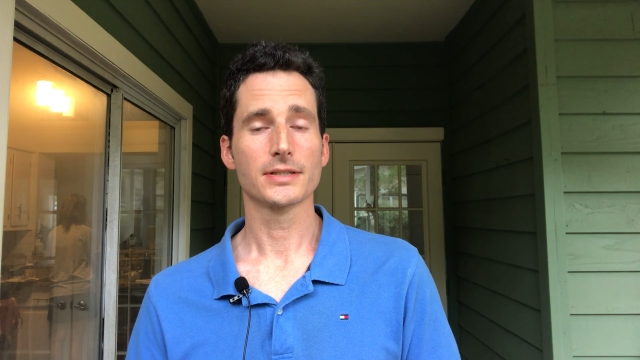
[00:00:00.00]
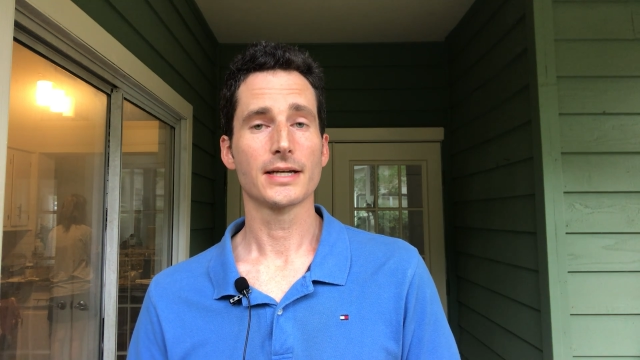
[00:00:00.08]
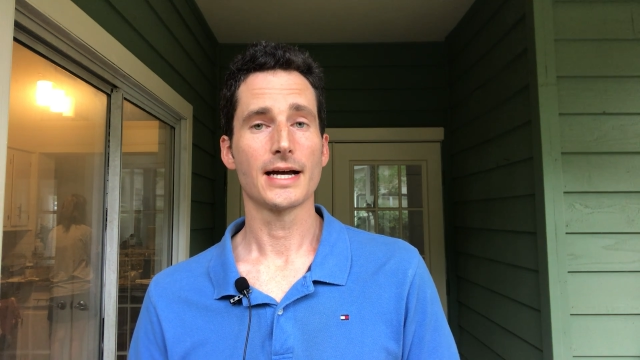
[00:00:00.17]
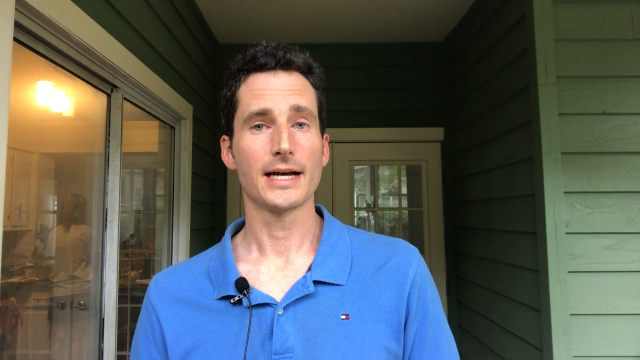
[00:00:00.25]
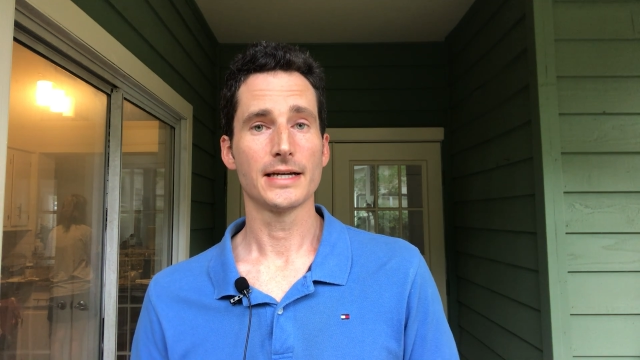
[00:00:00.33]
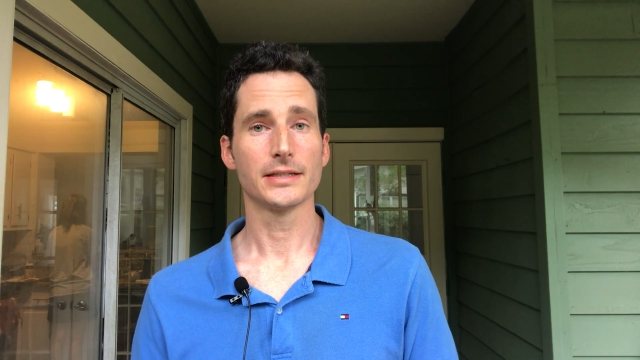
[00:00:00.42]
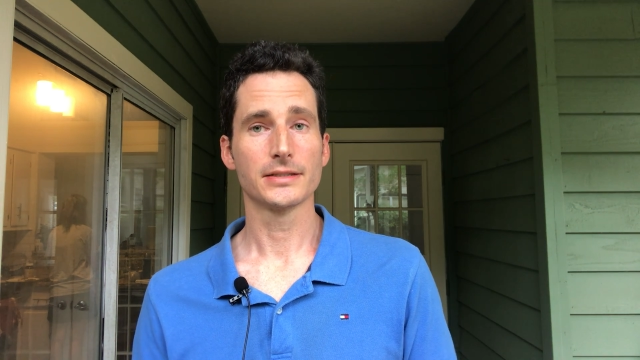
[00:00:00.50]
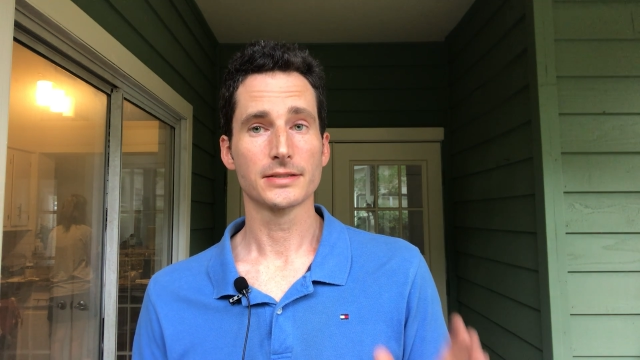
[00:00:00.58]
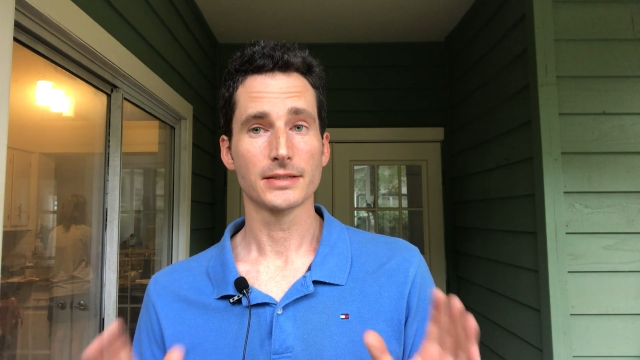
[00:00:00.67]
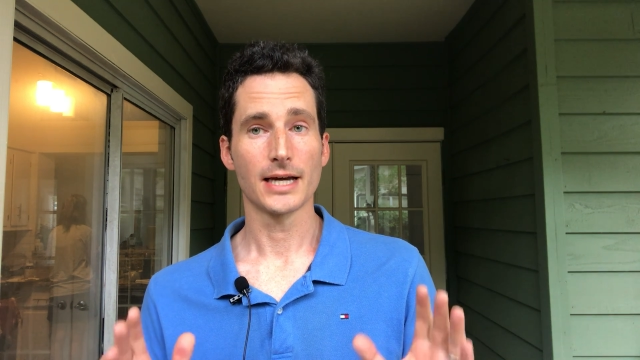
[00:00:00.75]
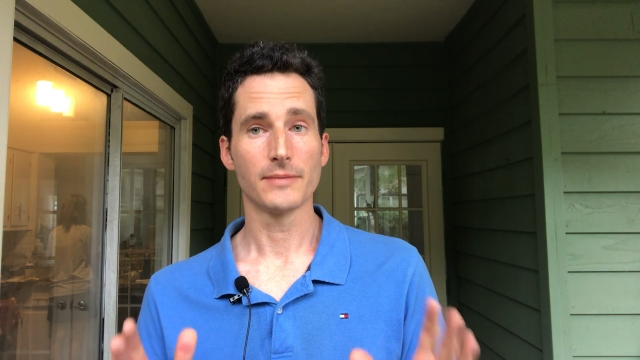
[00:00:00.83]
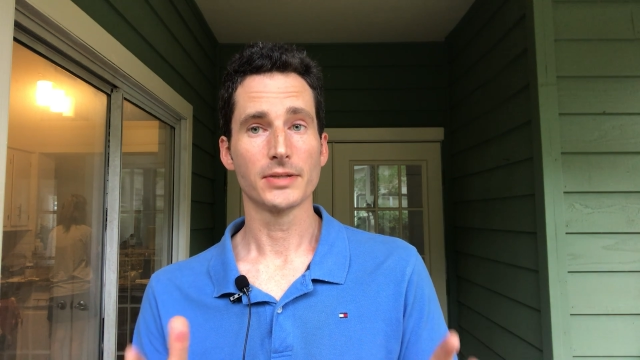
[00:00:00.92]
And guys,
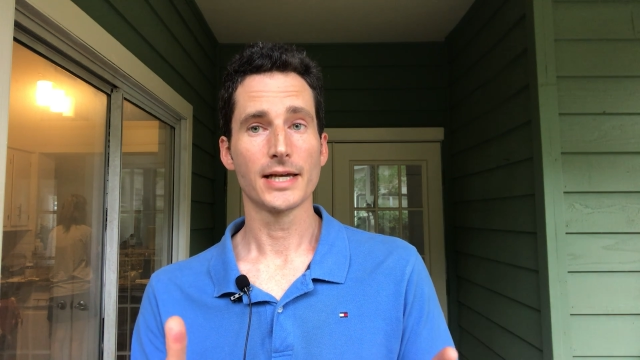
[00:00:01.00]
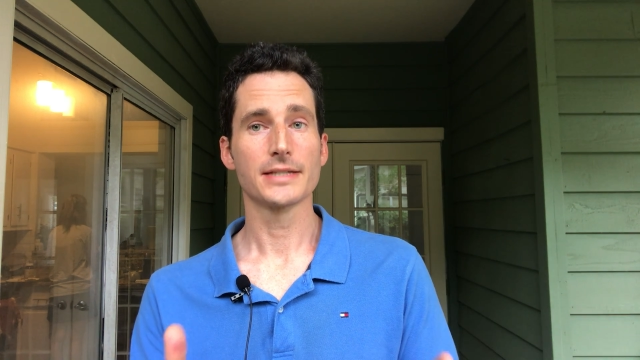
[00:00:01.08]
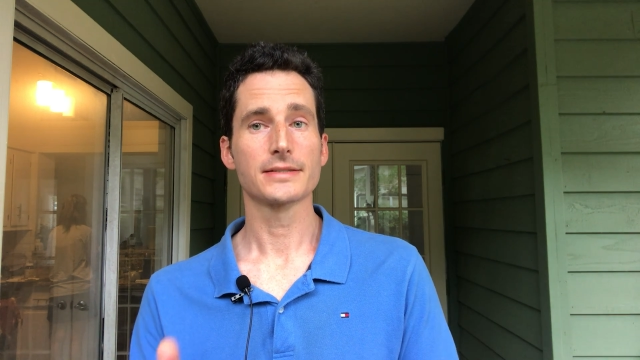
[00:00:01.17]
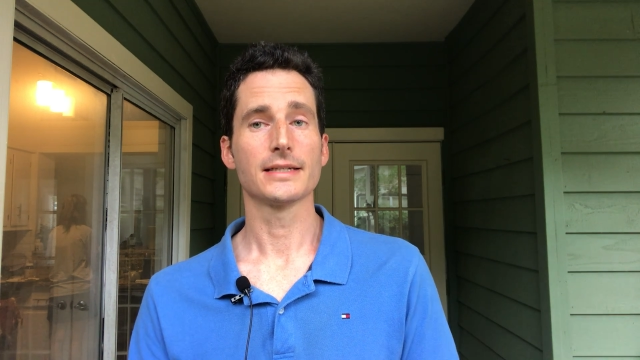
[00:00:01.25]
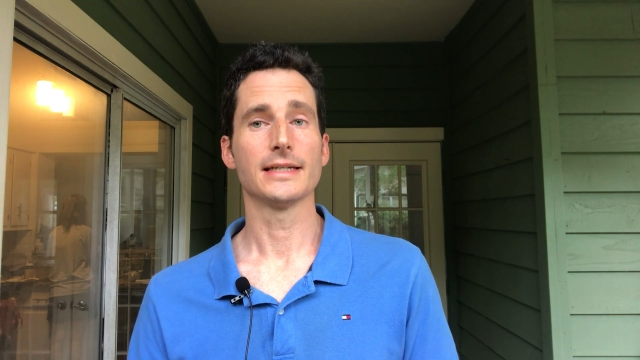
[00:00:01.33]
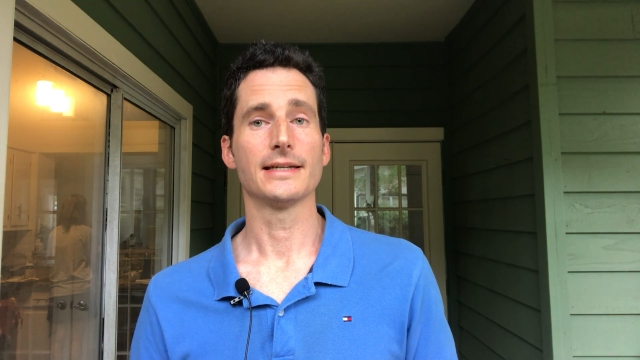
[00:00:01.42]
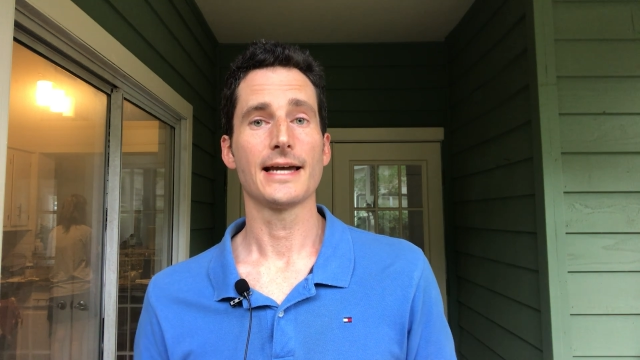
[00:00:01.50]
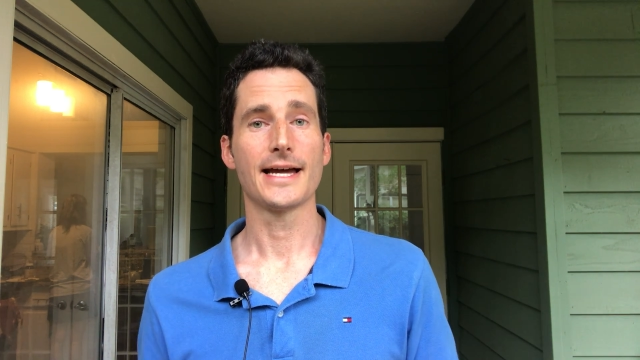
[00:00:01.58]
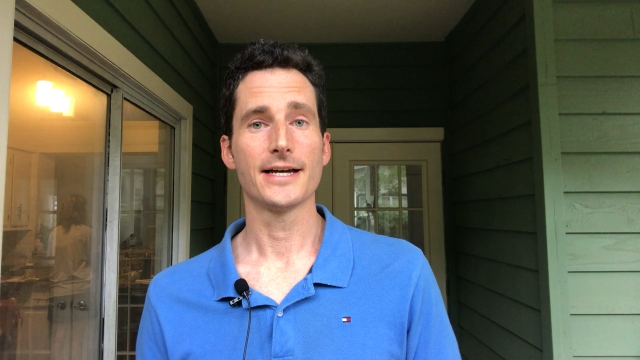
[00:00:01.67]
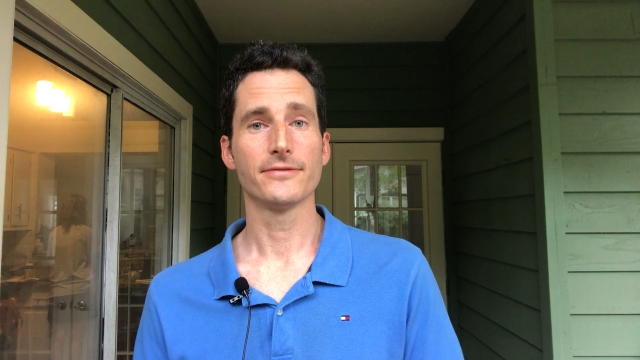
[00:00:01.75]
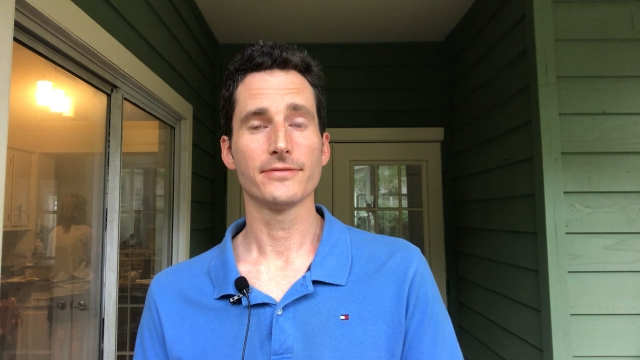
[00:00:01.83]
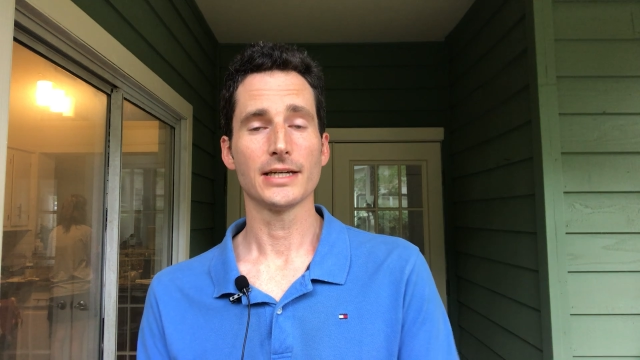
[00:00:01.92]
God bless, and
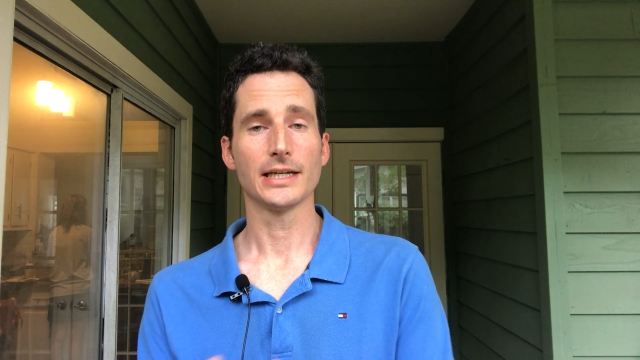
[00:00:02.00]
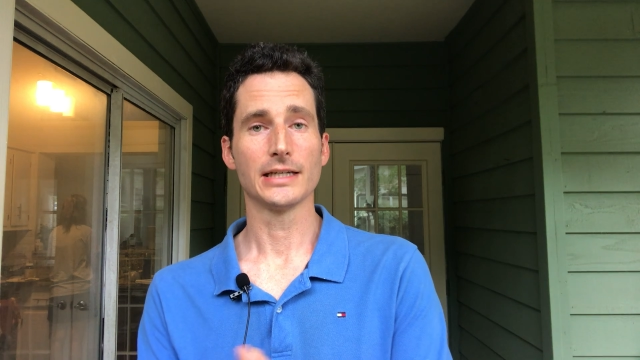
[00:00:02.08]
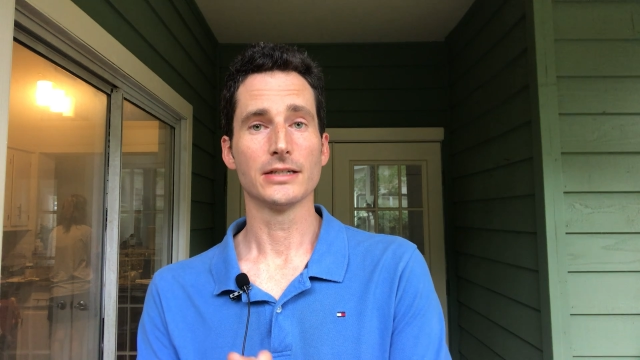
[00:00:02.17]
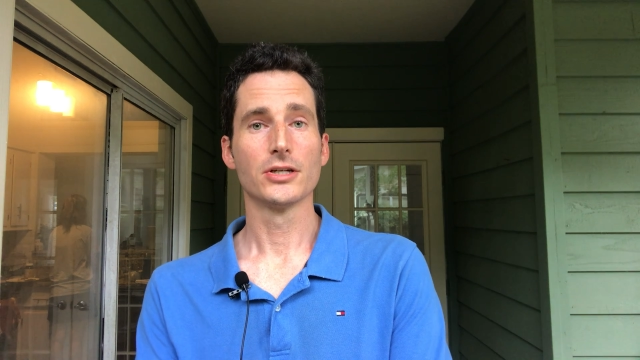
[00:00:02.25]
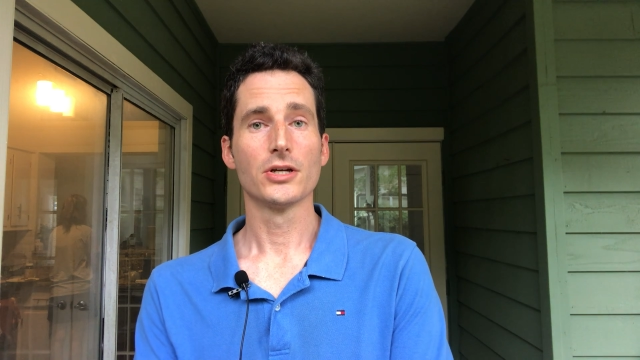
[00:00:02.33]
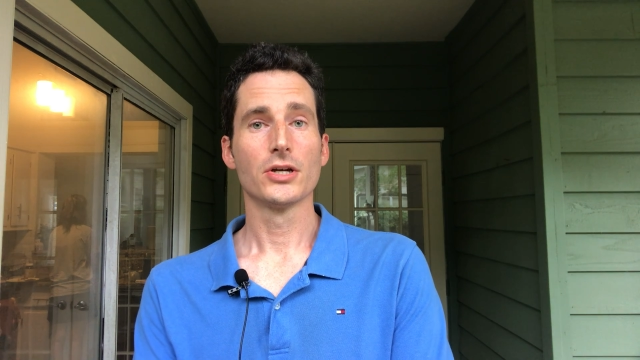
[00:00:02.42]
have a